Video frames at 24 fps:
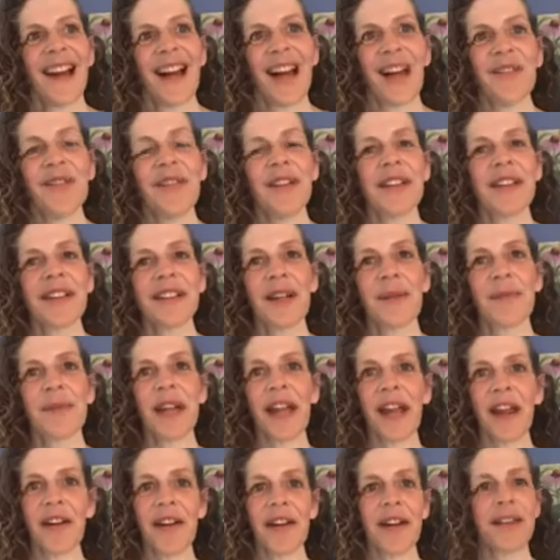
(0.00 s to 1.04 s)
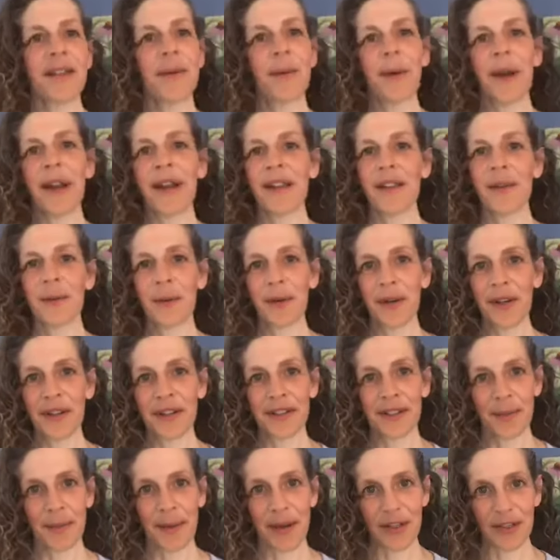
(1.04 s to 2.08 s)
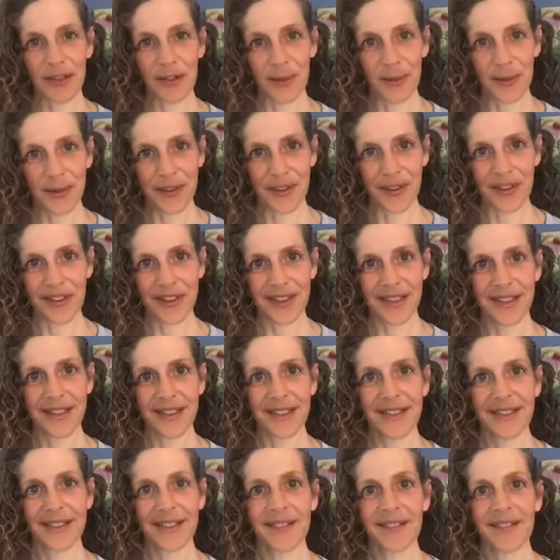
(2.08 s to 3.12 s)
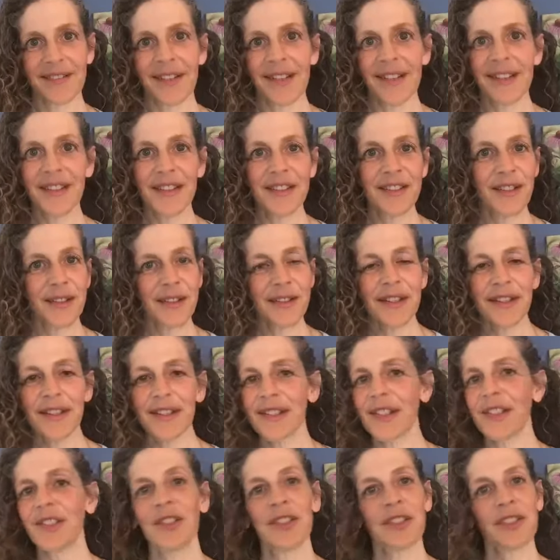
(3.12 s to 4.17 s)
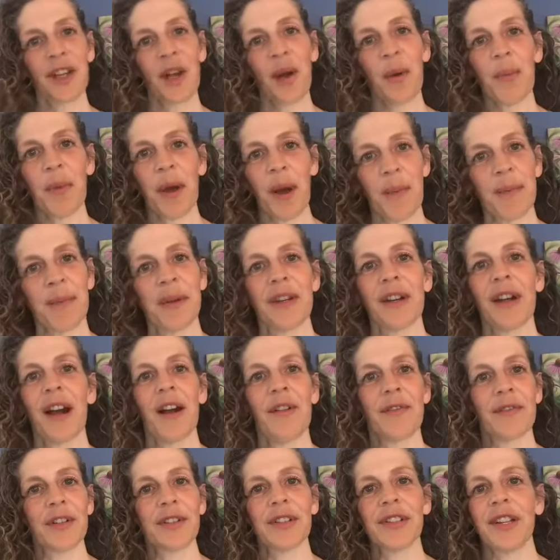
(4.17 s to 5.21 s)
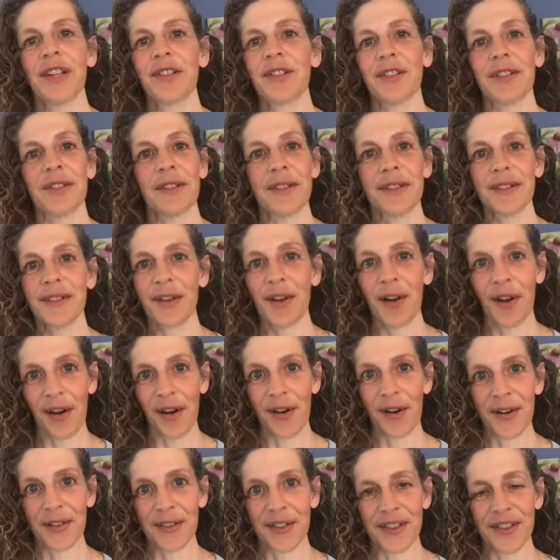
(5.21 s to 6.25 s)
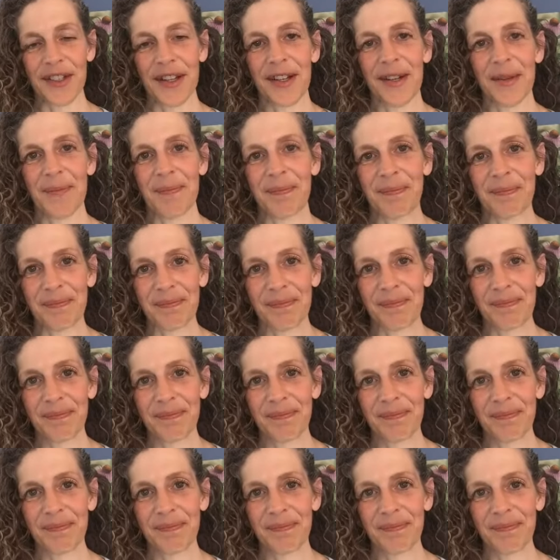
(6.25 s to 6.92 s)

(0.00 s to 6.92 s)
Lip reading: I feel like I'm carrying the weight of the world on my shoulders, right? These are things that just come up in conversations all the time.